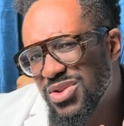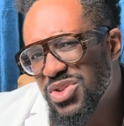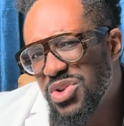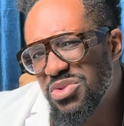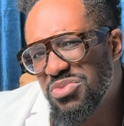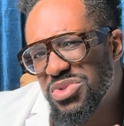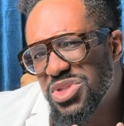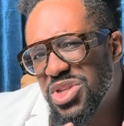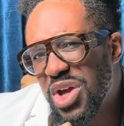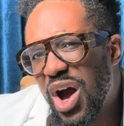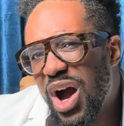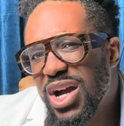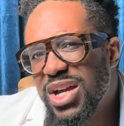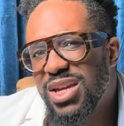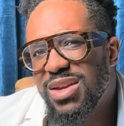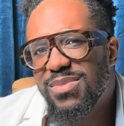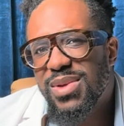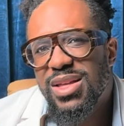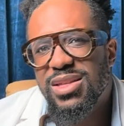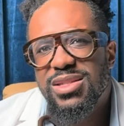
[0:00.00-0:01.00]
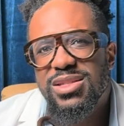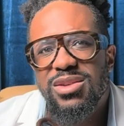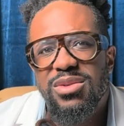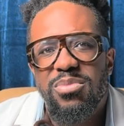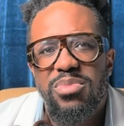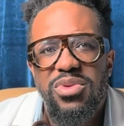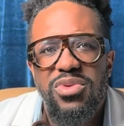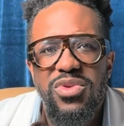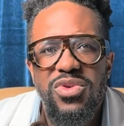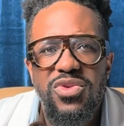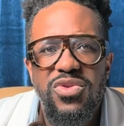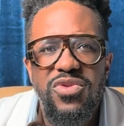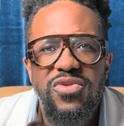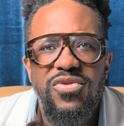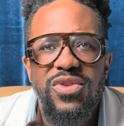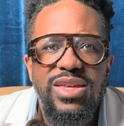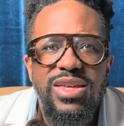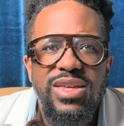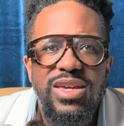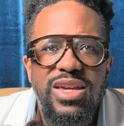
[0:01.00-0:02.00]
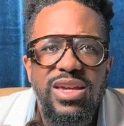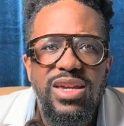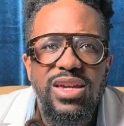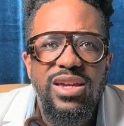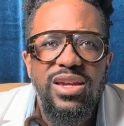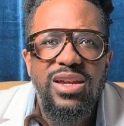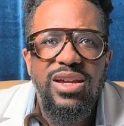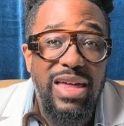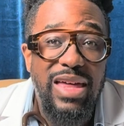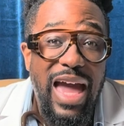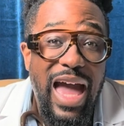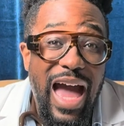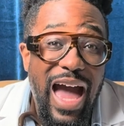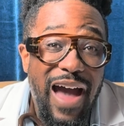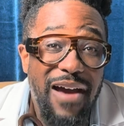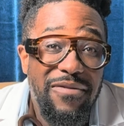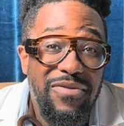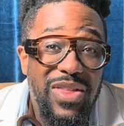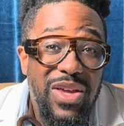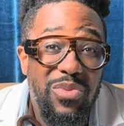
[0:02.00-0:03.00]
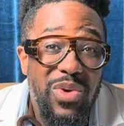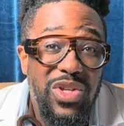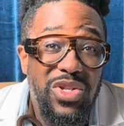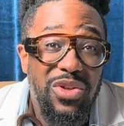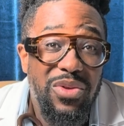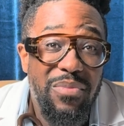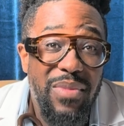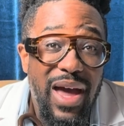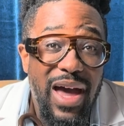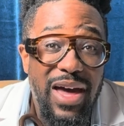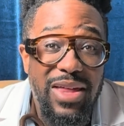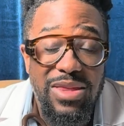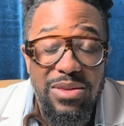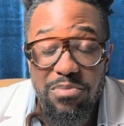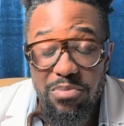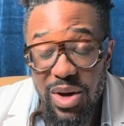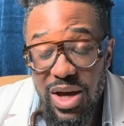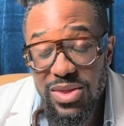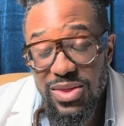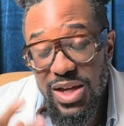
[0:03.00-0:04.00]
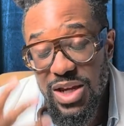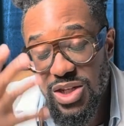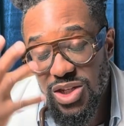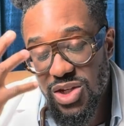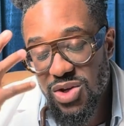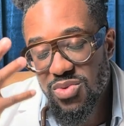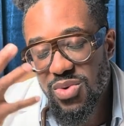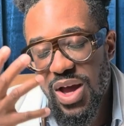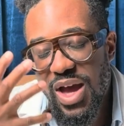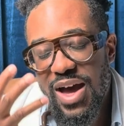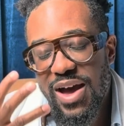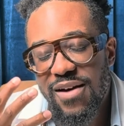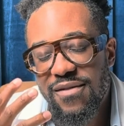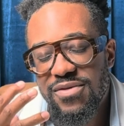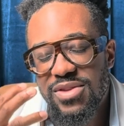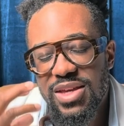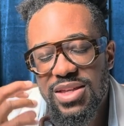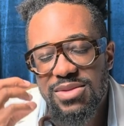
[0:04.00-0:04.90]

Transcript: no documents to prove they have the original mask, but they do have this